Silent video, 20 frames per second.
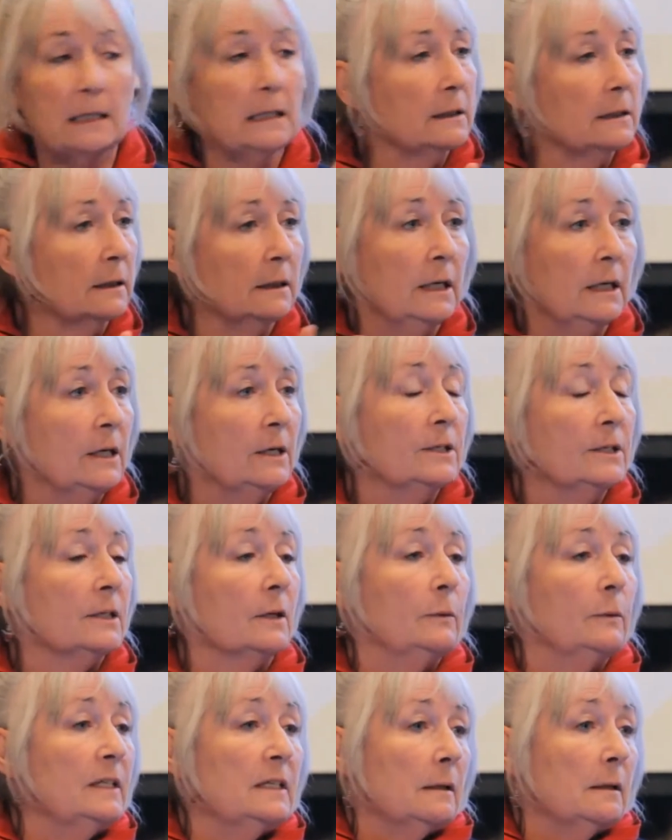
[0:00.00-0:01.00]
data,
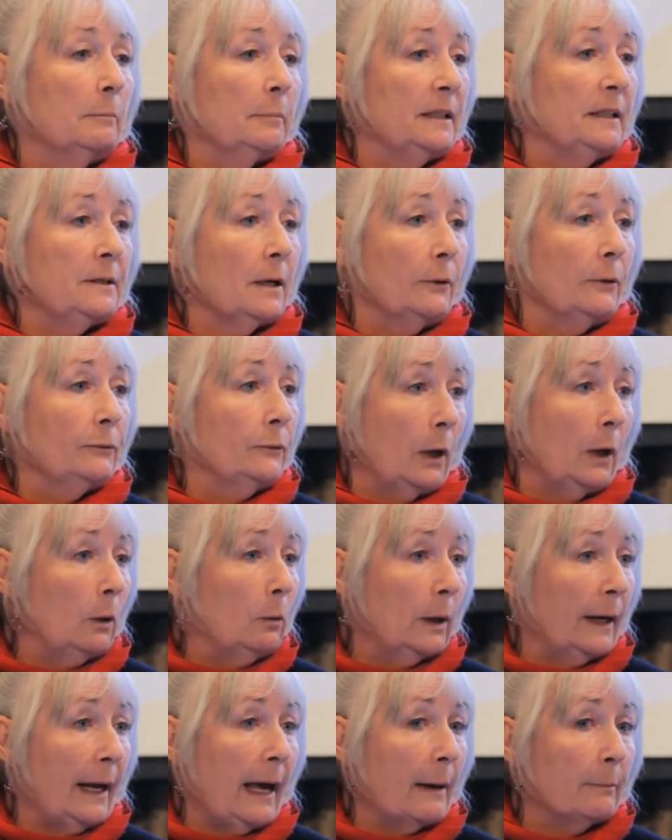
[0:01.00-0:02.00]
so we simply don't
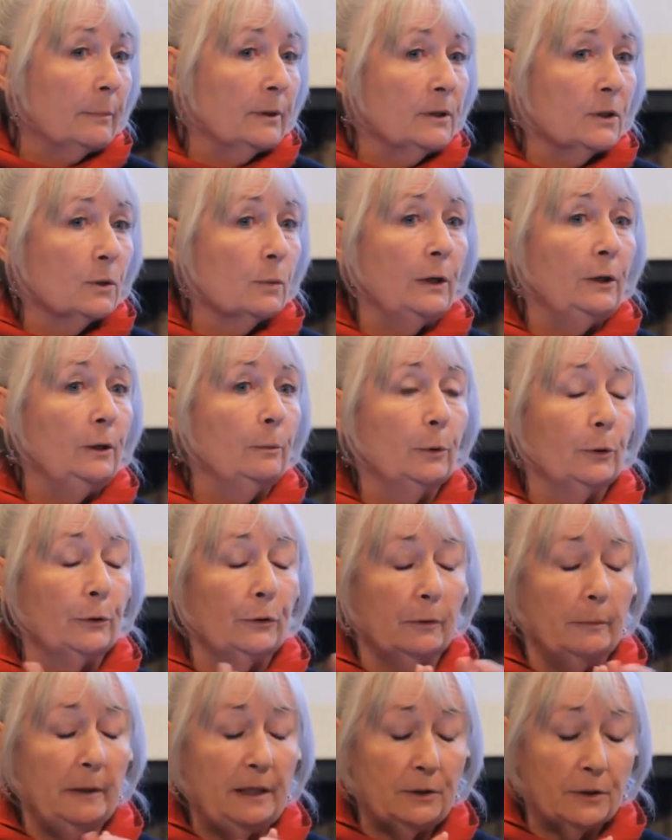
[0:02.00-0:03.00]
know what happens when you
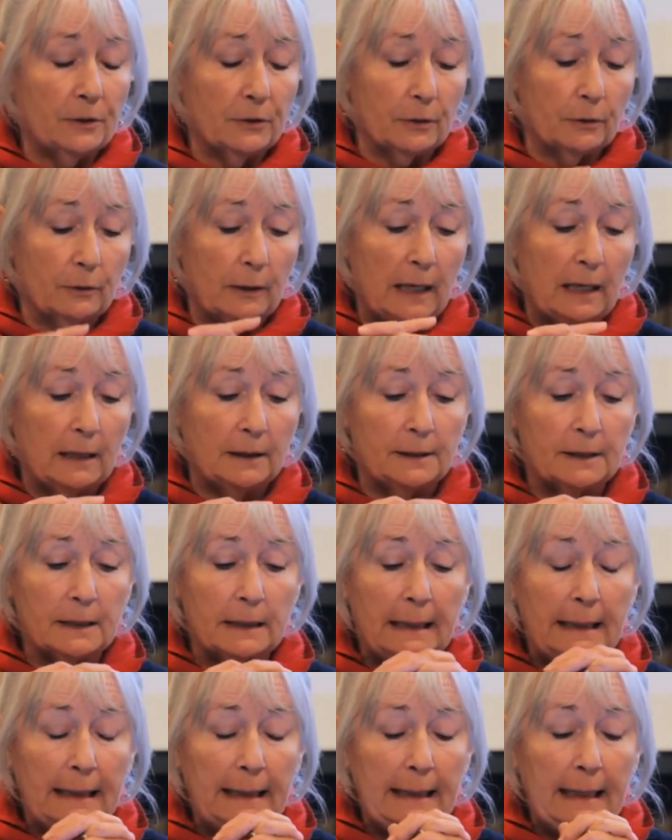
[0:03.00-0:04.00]
put them into the ground.
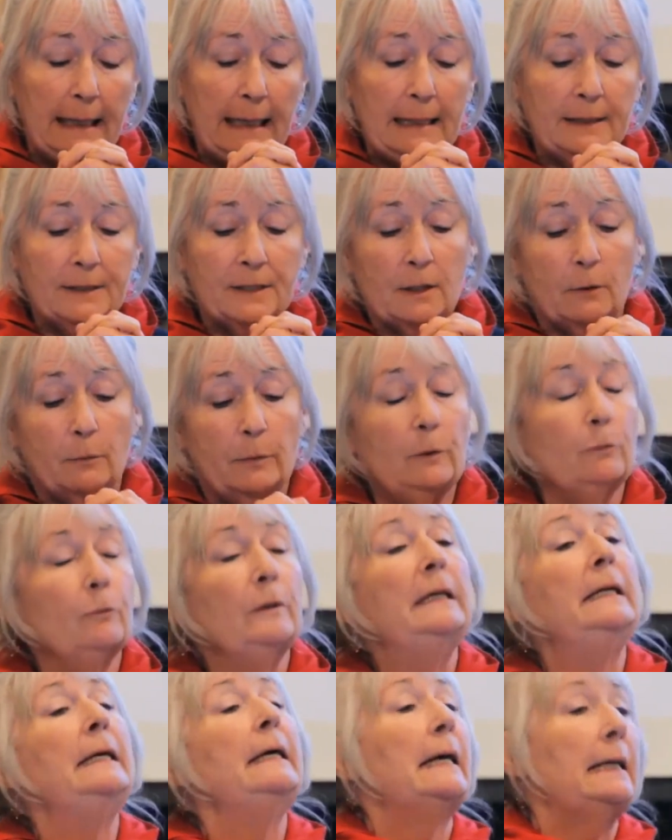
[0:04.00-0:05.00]
And so we
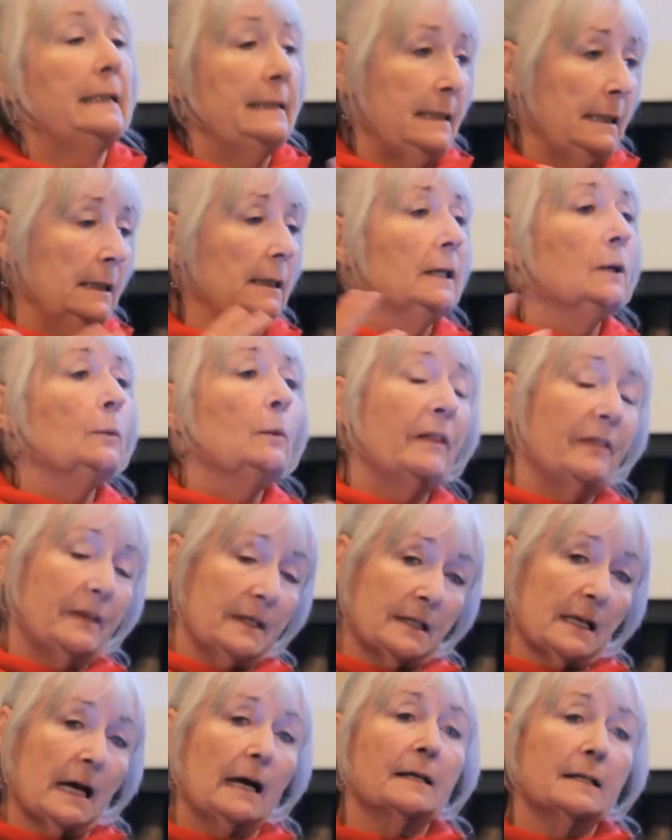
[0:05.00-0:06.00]
really are dealing with
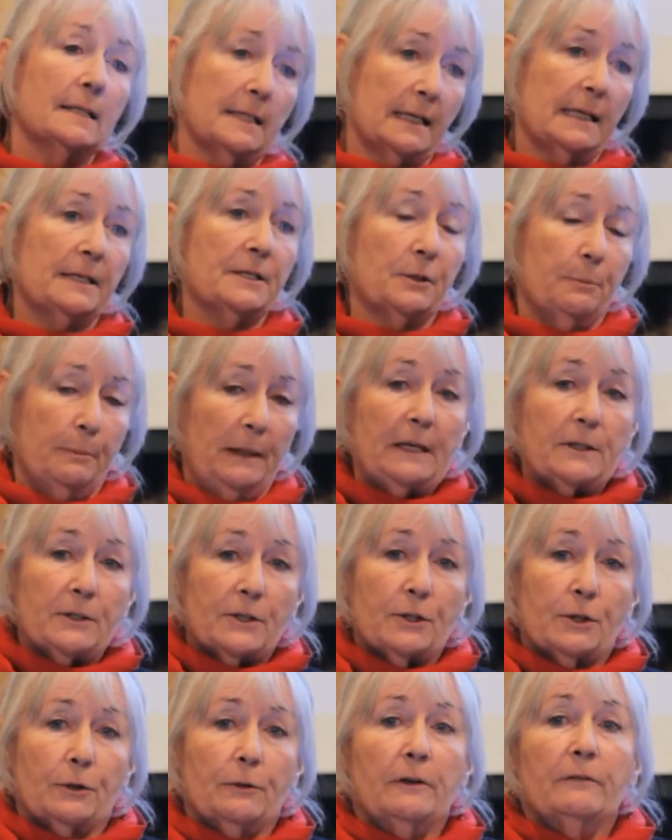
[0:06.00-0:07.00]
this unassessed
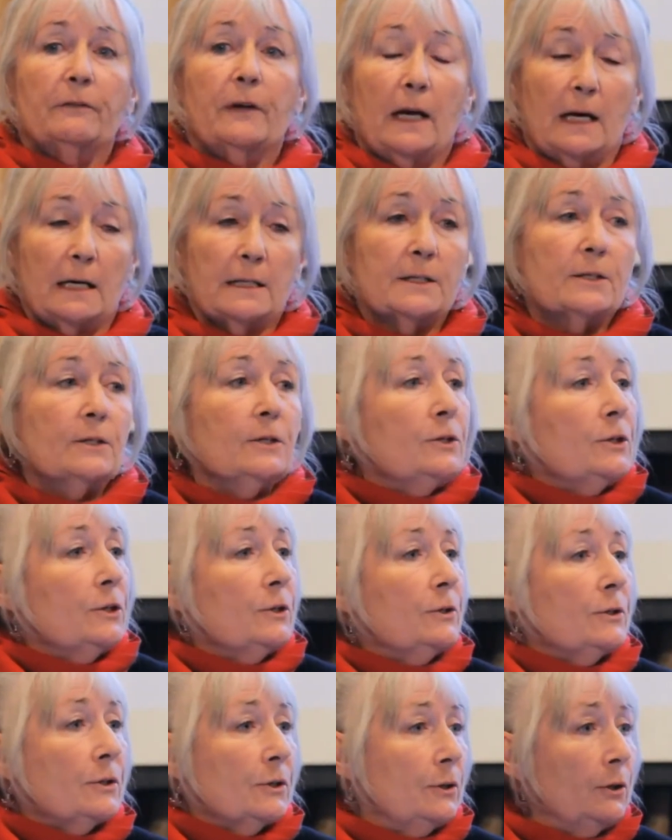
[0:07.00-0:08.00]
mixture of
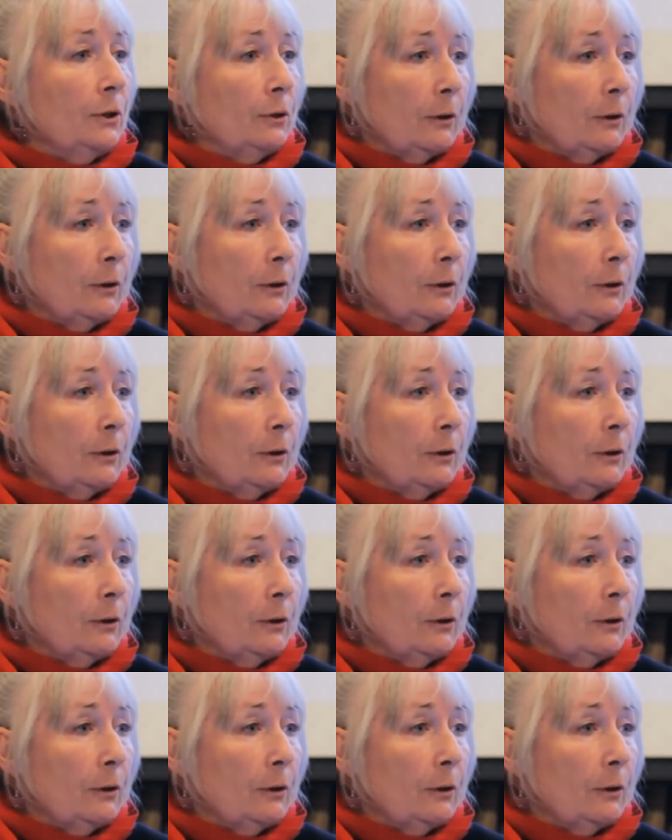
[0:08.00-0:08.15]
carcinogens and